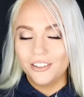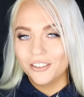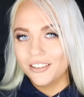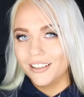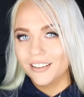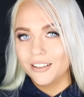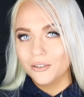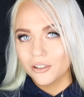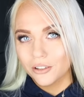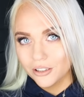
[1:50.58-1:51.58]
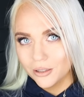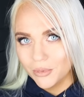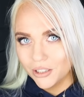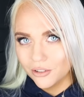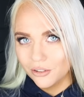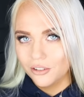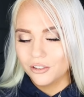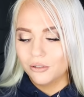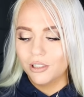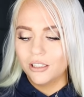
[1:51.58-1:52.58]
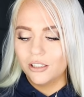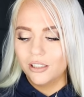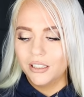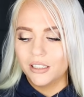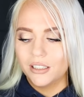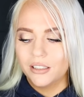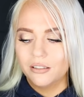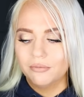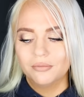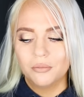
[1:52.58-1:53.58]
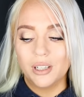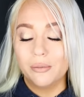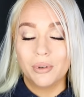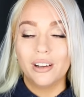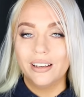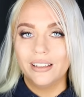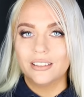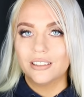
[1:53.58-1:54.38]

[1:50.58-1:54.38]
Another thing that you can customize on your Switch is by buying